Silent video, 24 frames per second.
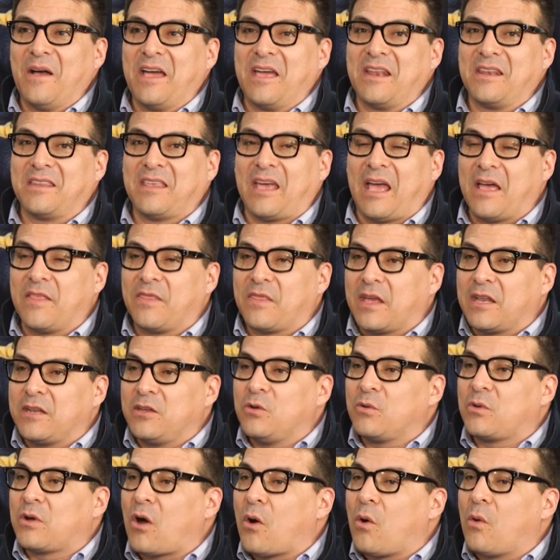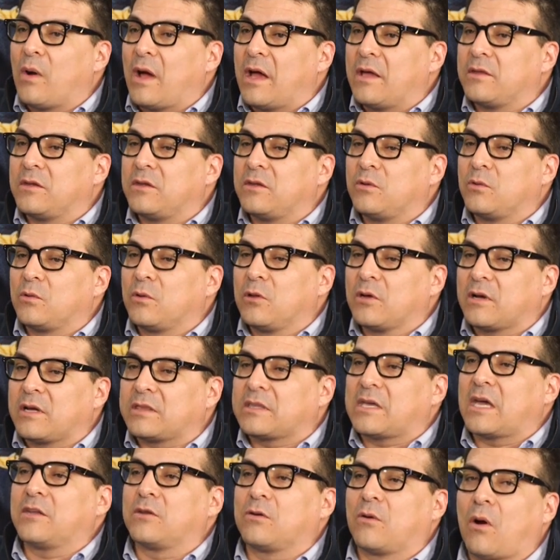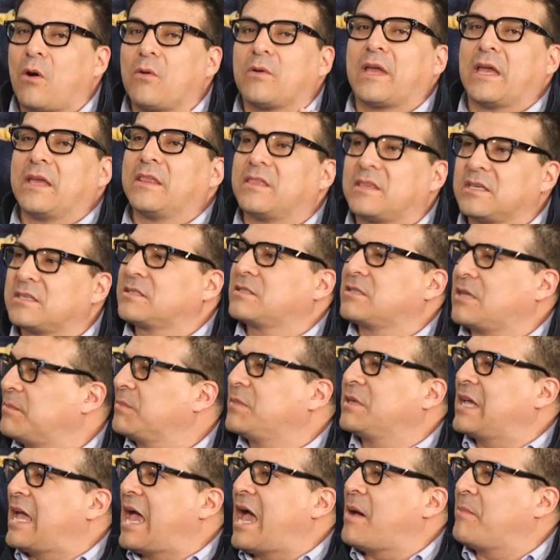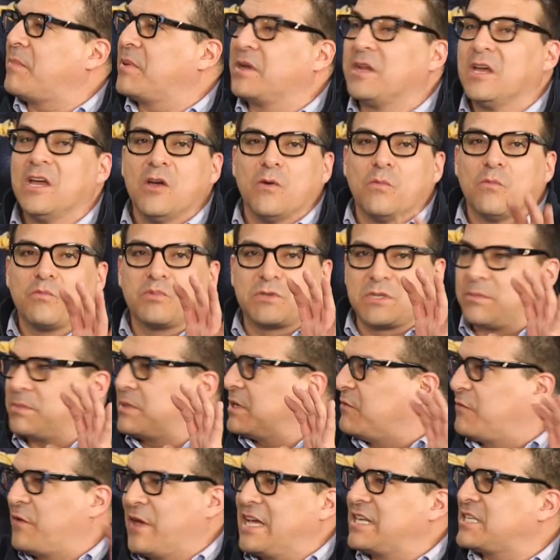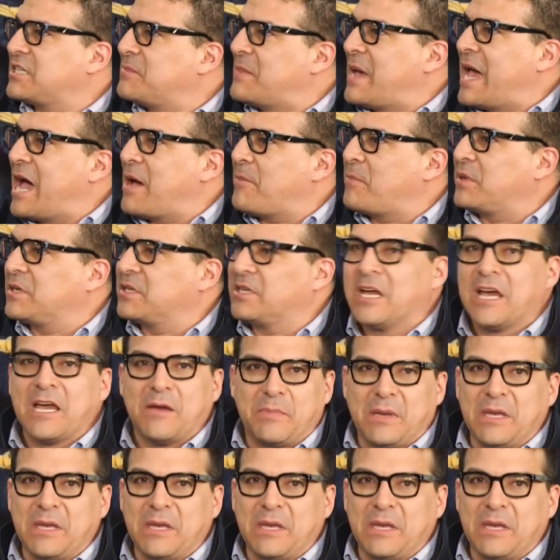And and then you go and you look at that and you go, okay, this something happened something phantom happened,